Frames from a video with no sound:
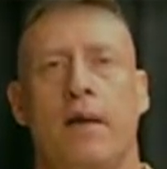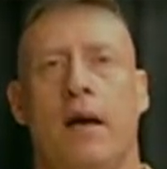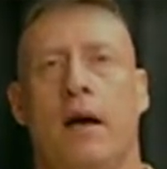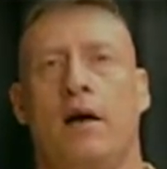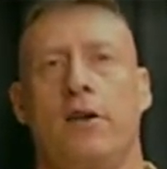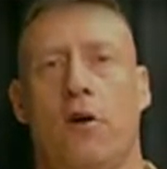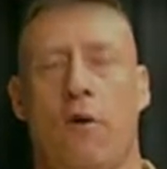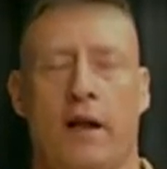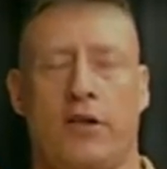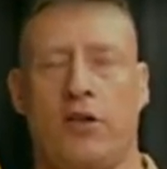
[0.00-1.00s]
You don't
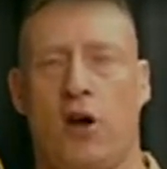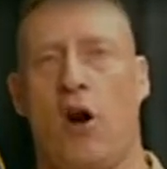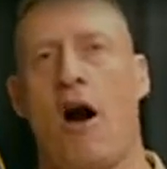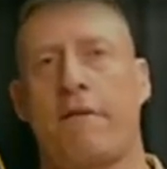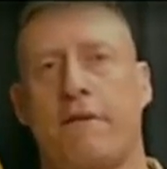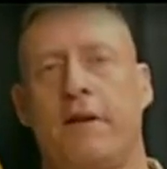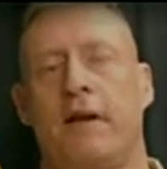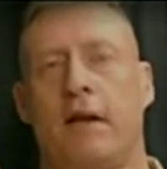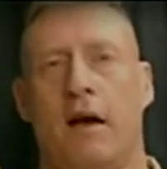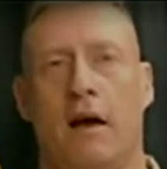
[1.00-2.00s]
want to shut off
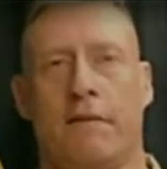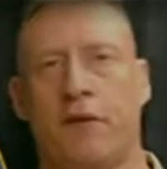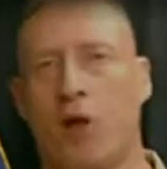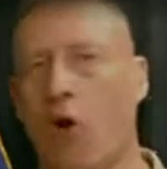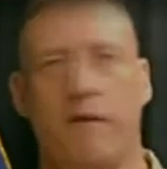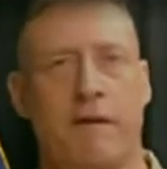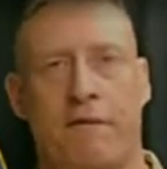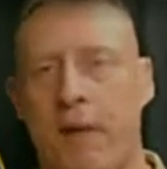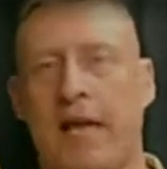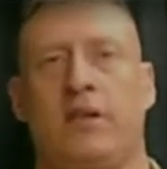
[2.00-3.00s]
flow of
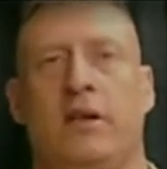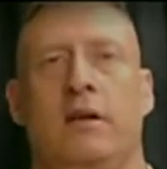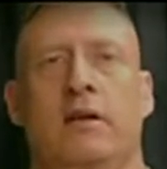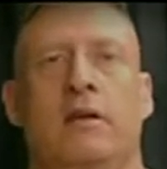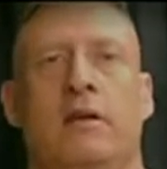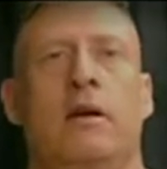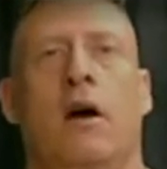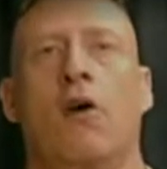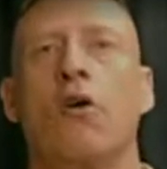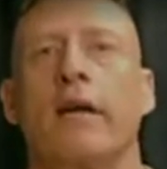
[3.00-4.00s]
information
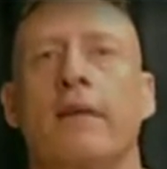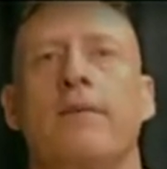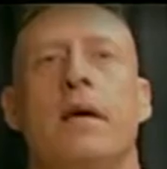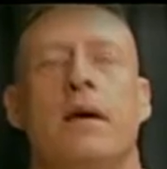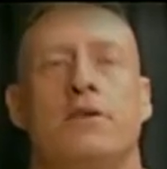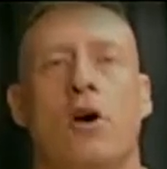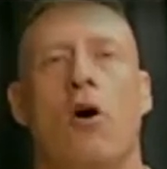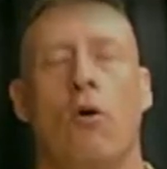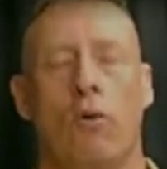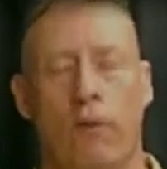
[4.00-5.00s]
early.
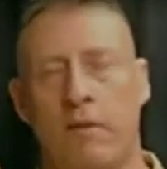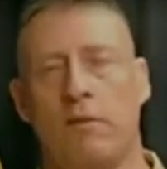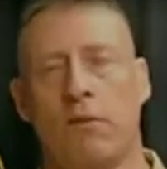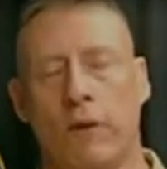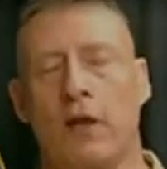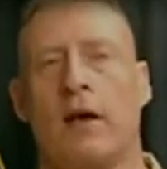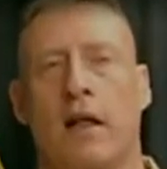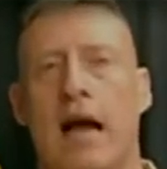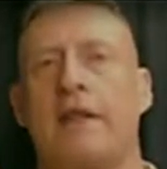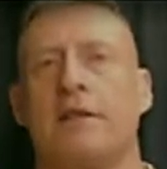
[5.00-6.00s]
So we look at a
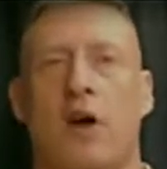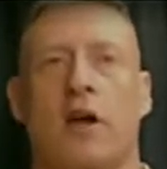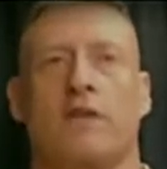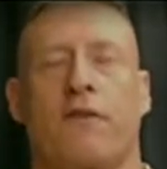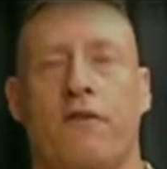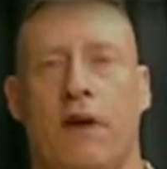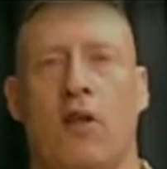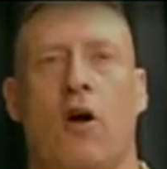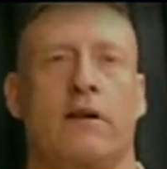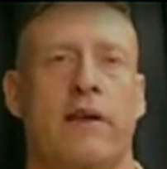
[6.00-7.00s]
lot of these targets for a very
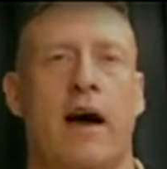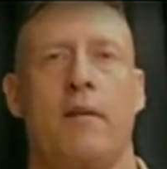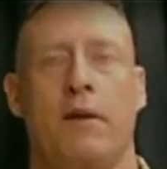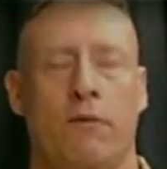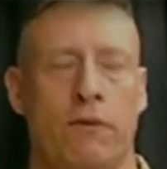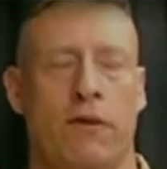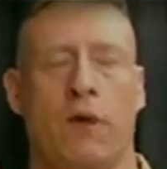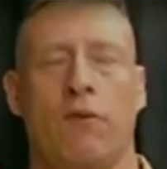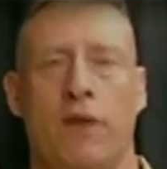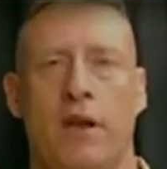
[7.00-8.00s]
long time, and
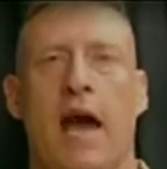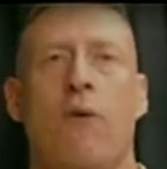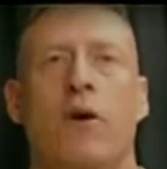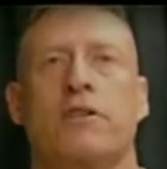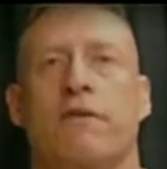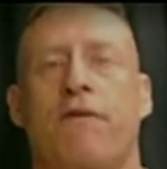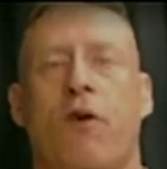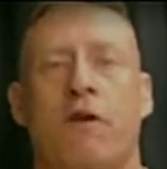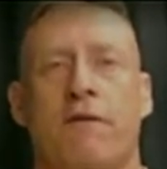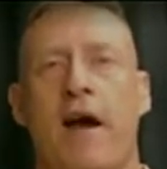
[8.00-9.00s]
the networks of
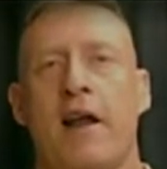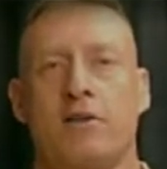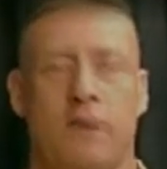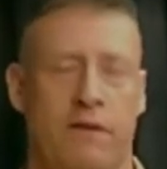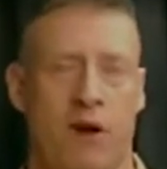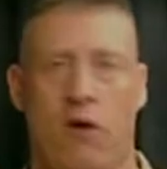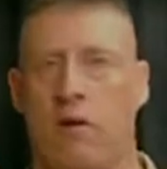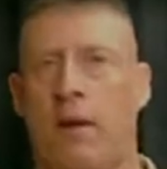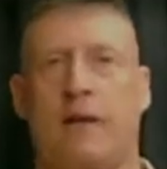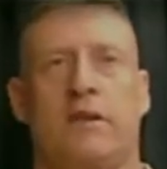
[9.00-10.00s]
foreign fighters, we've known
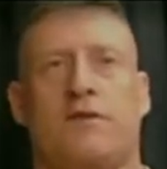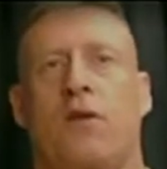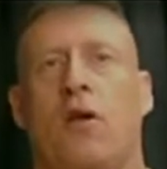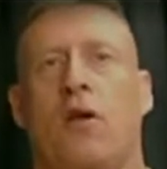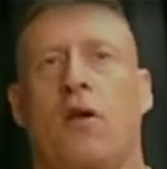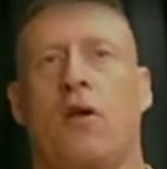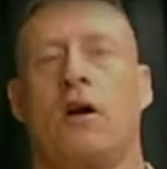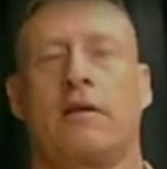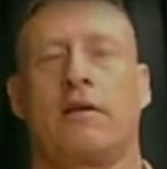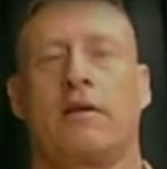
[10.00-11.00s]
about this for a long
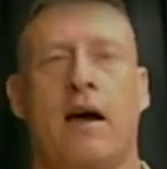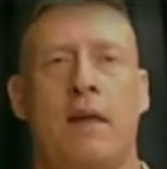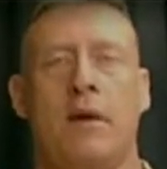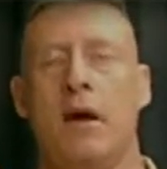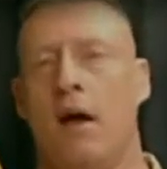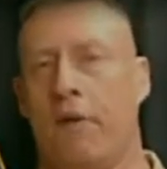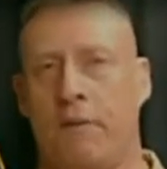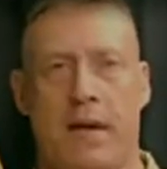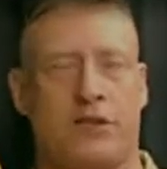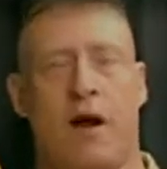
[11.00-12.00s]
time, and
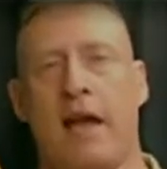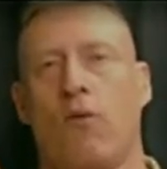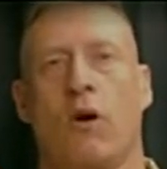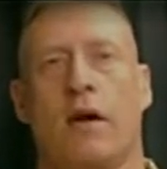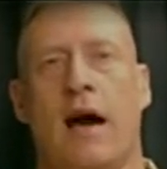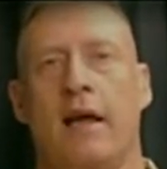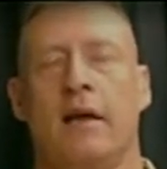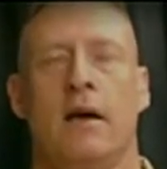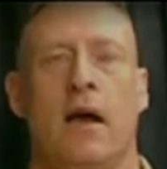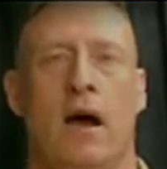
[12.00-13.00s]
we've been trying to work on it.